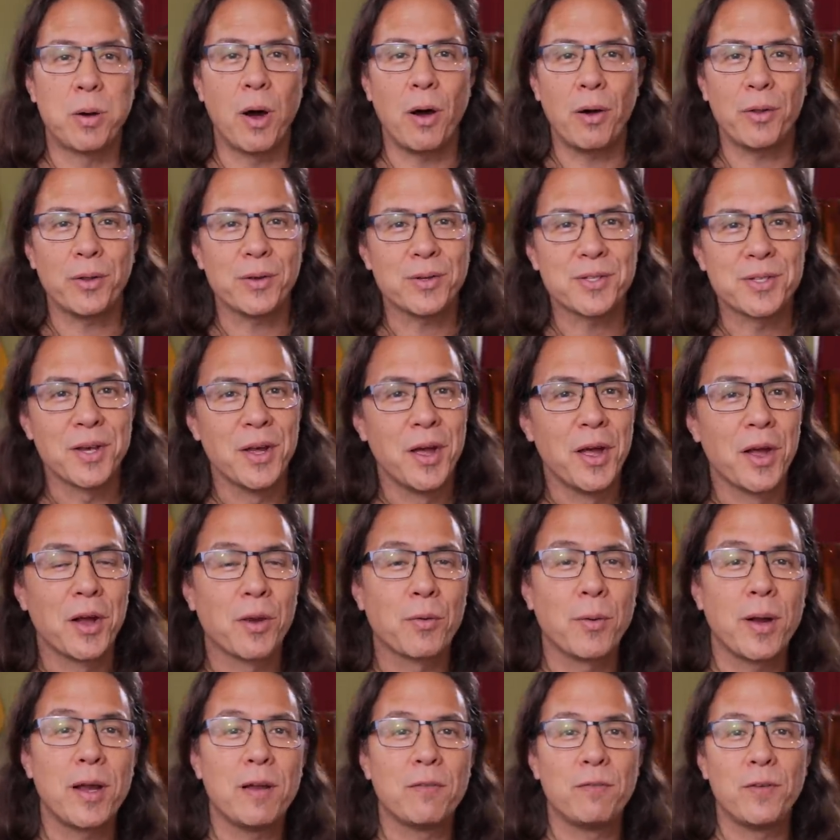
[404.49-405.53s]
Well, there's
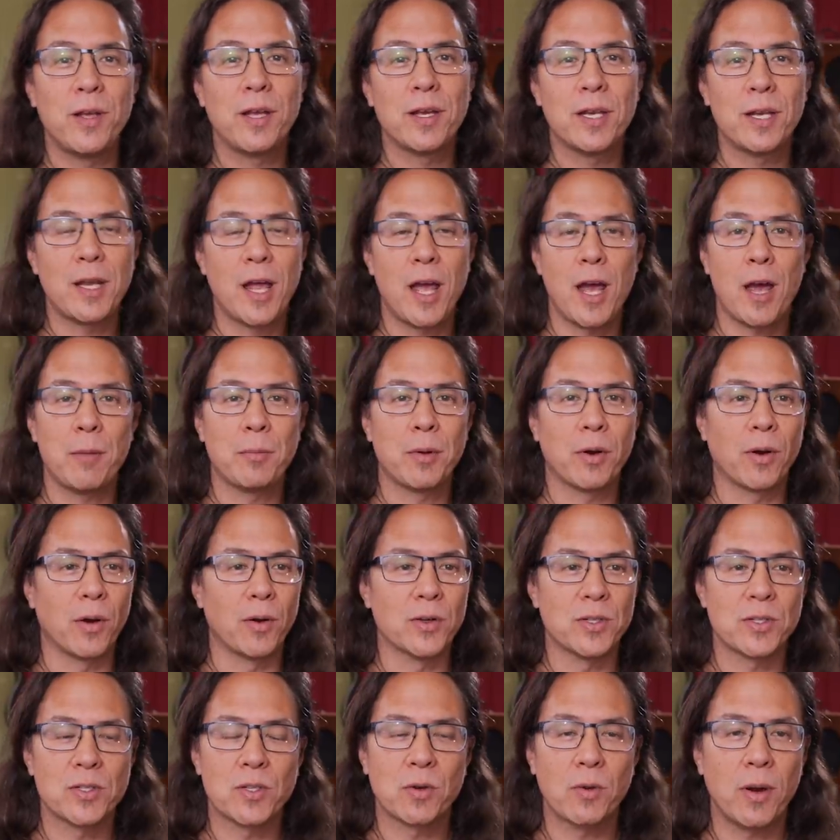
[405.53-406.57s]
great vegan
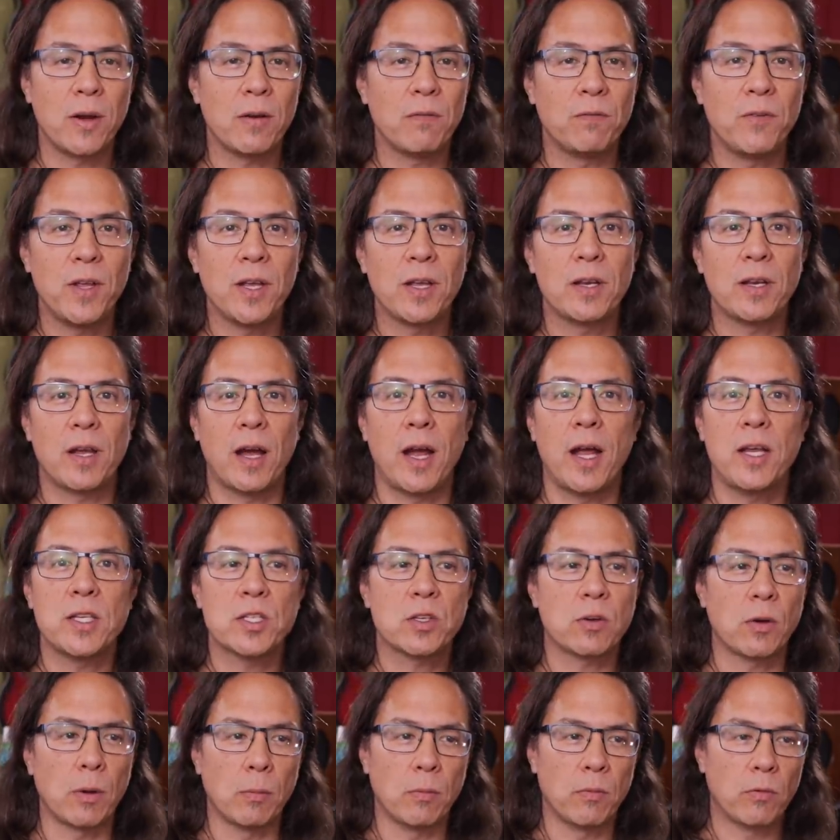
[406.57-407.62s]
hamburgers. There's great vegan ice
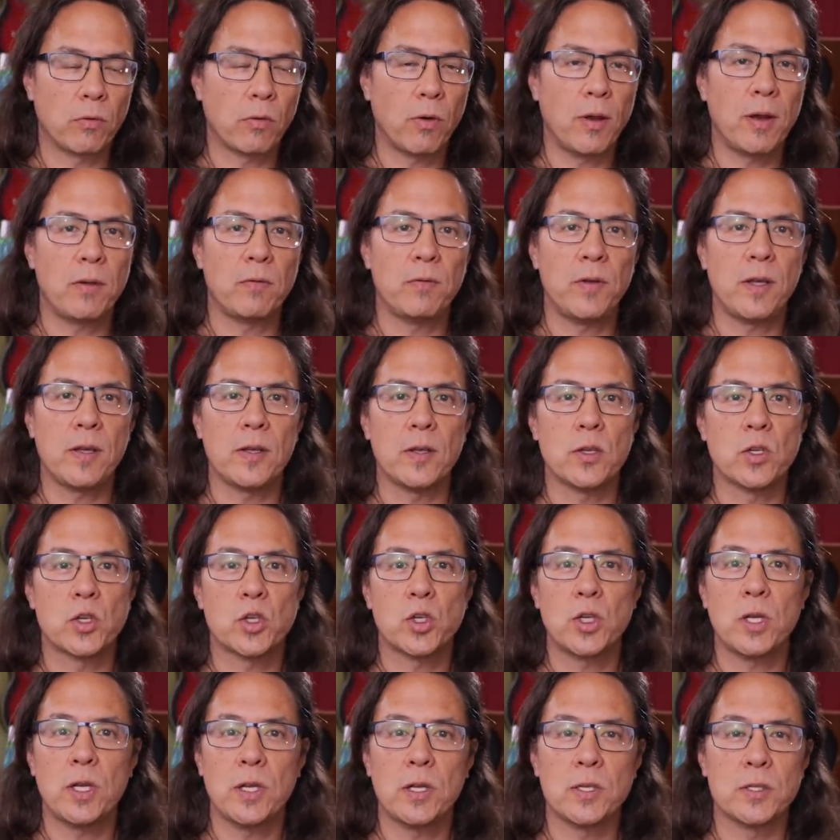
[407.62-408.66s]
cream, great vegan
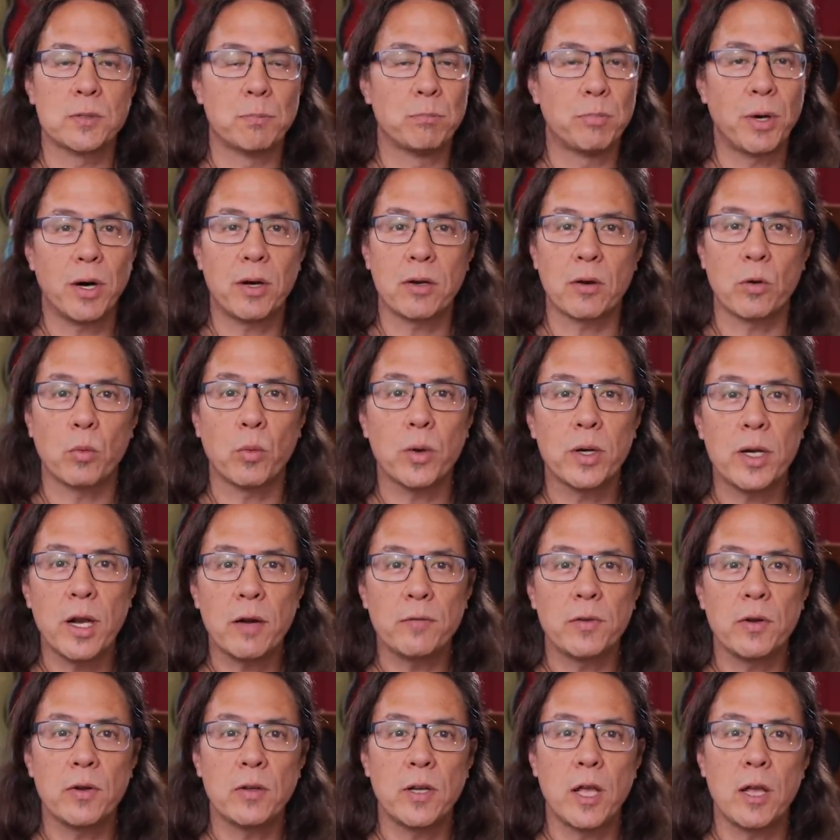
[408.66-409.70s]
cheese, butter,
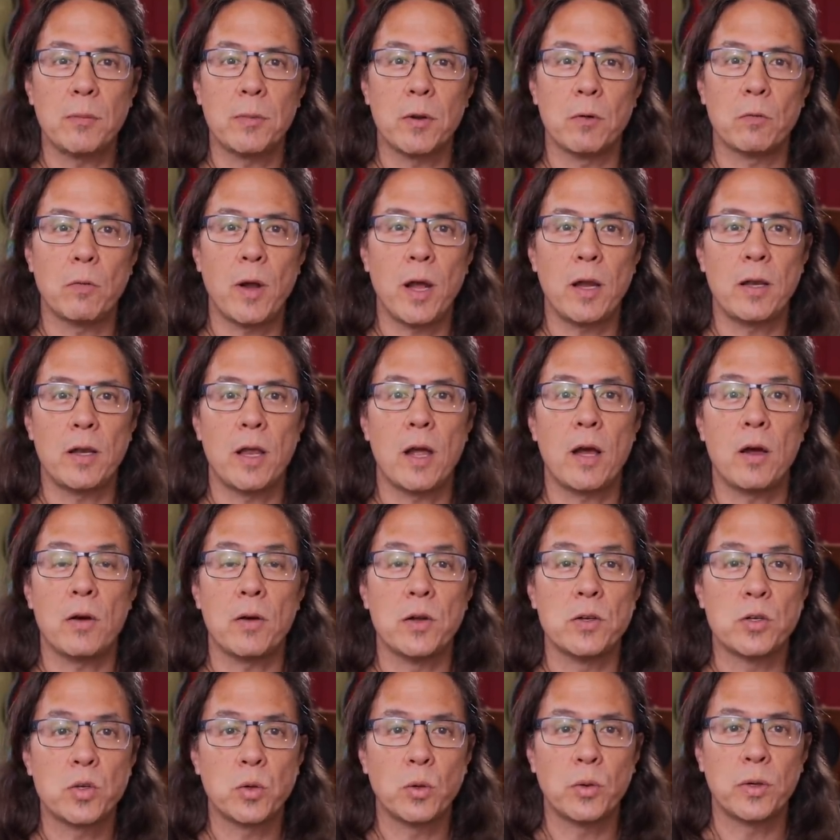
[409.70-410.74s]
whatever you name it right now
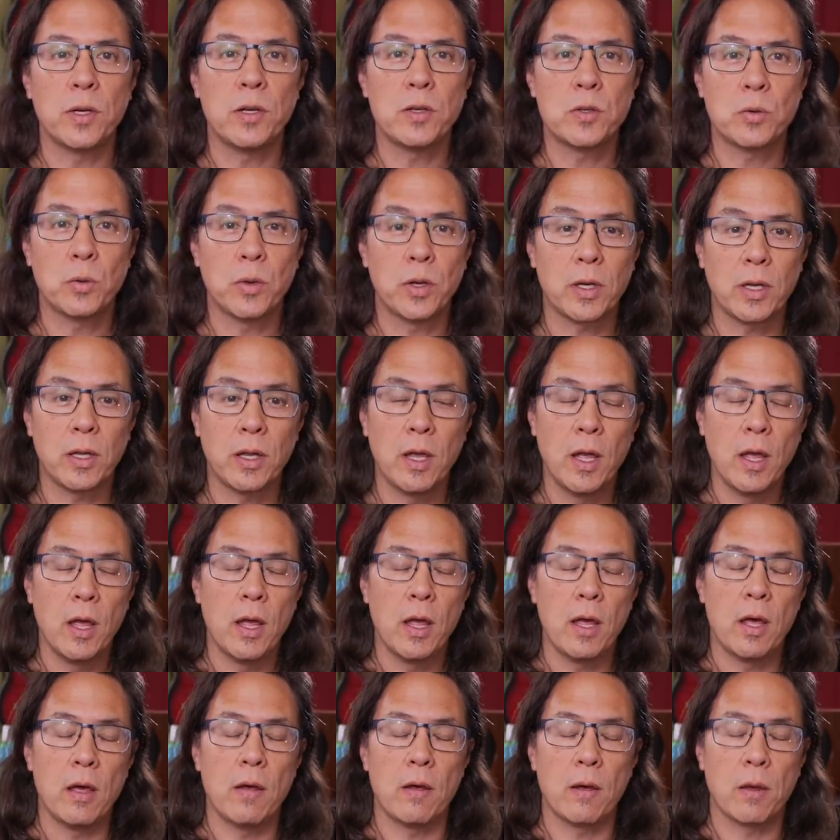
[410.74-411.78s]
in 2020,
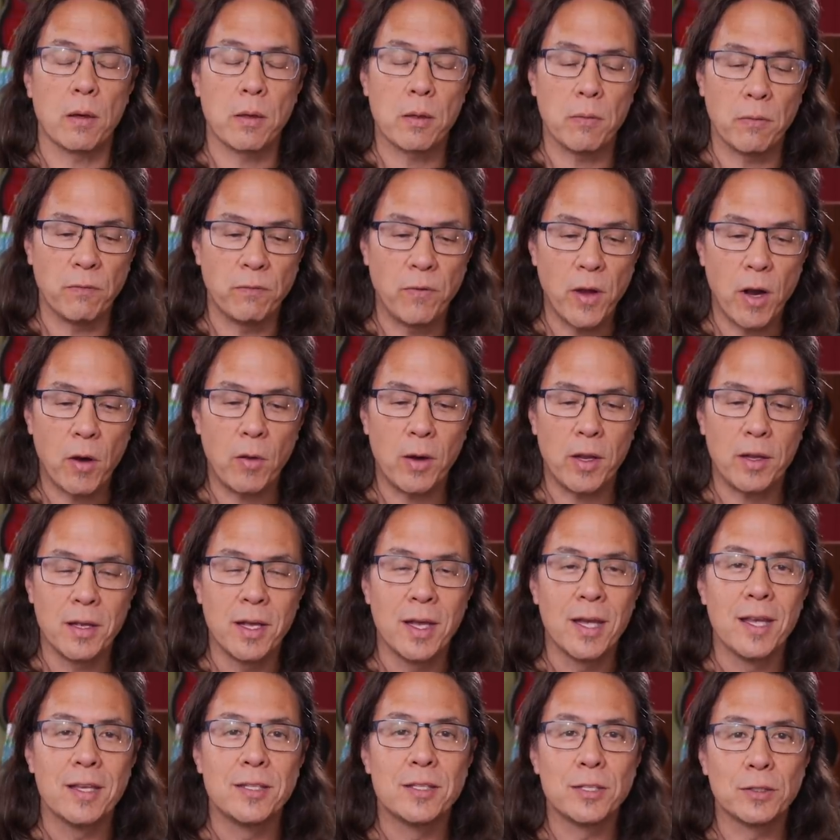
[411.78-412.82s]
a very
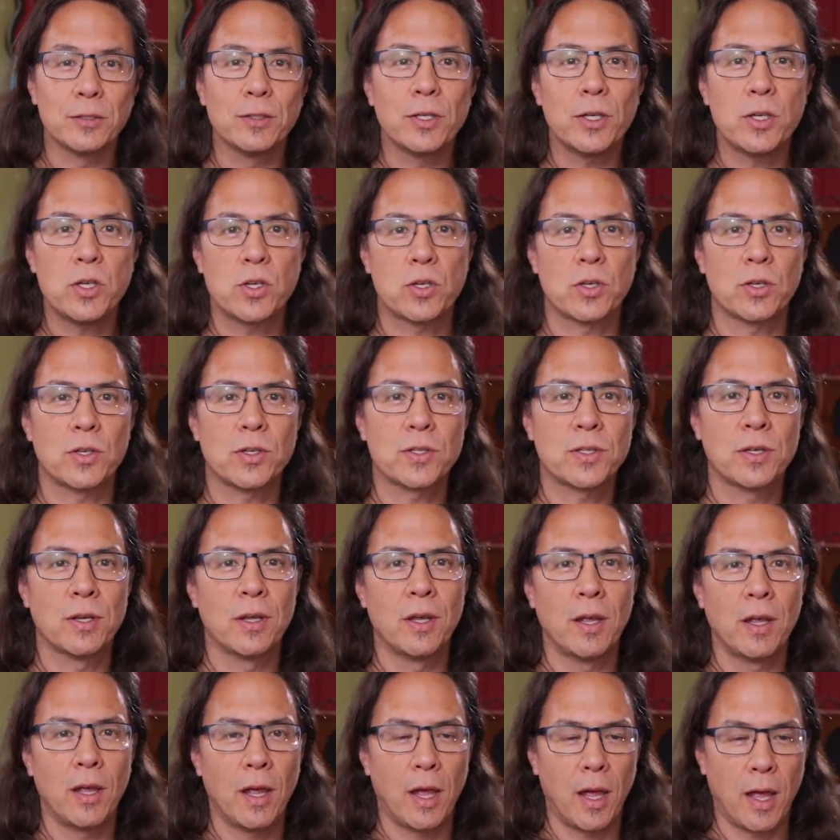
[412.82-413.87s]
delicious
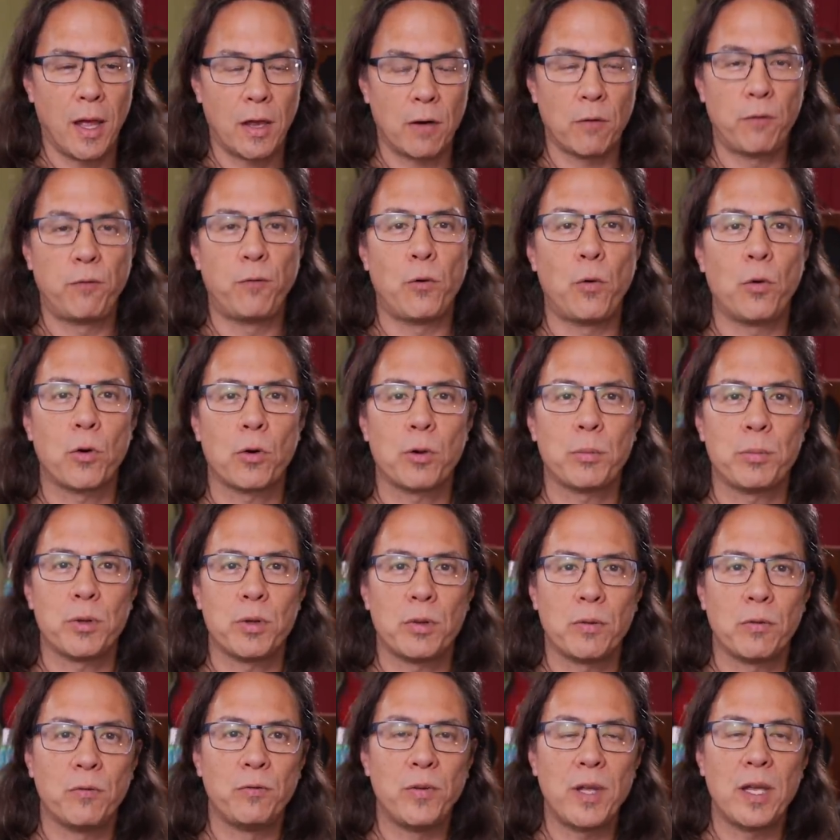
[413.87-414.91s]
and
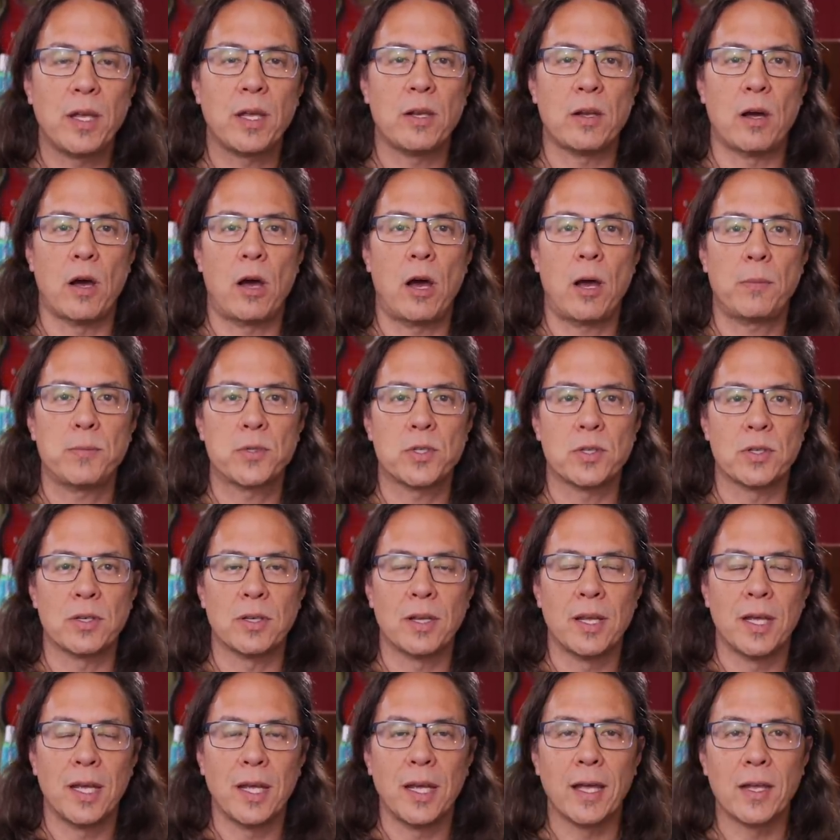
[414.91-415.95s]
affordable vegan
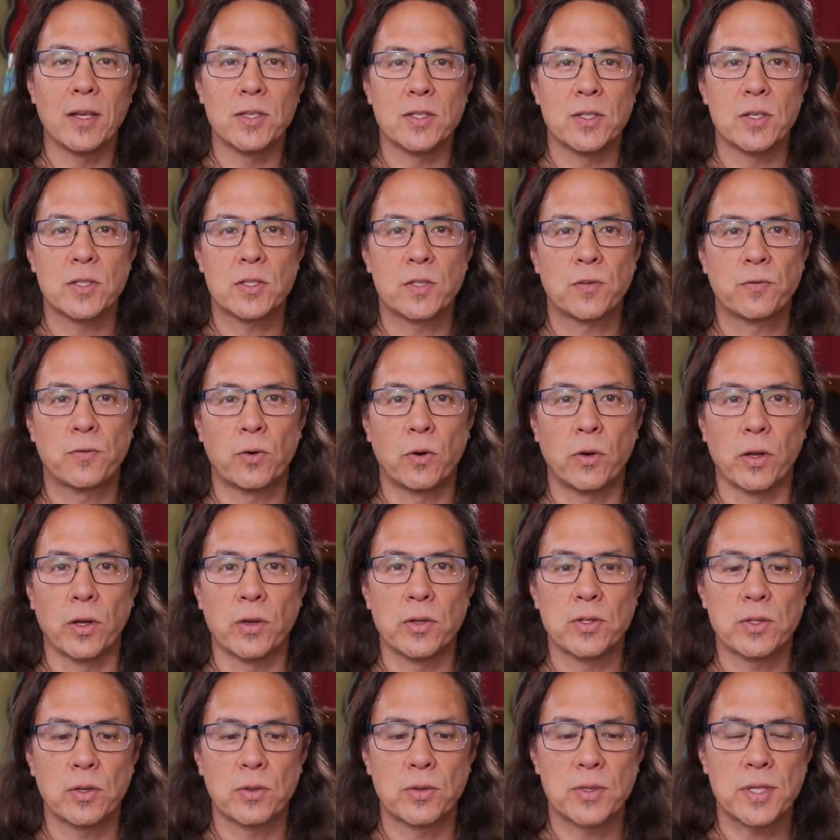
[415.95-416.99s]
option exists for you.
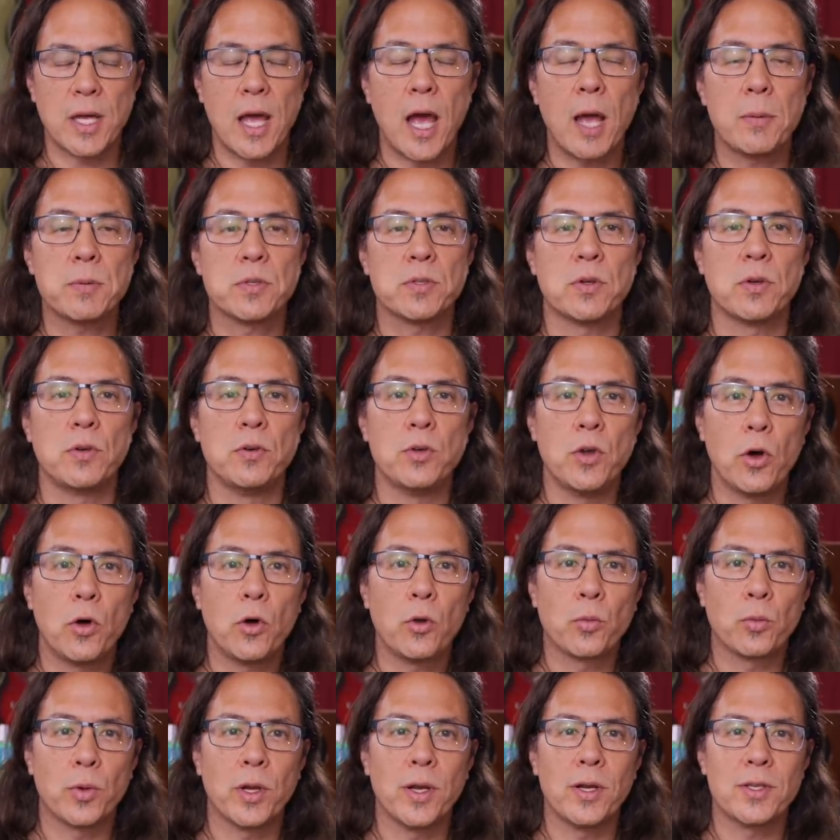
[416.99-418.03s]
So there's absolutely no
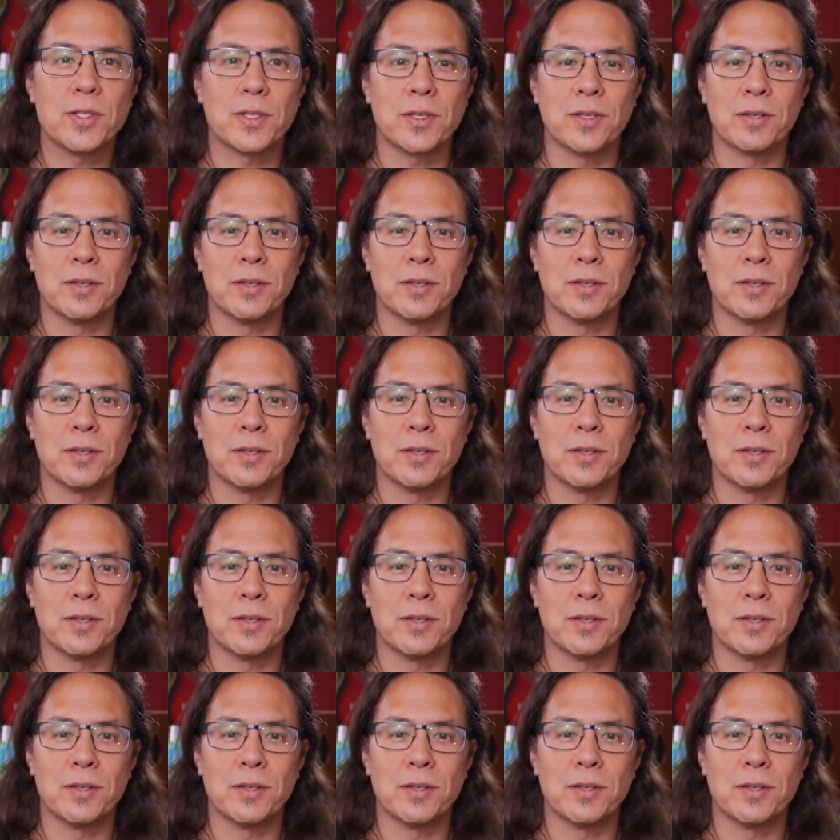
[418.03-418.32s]
reason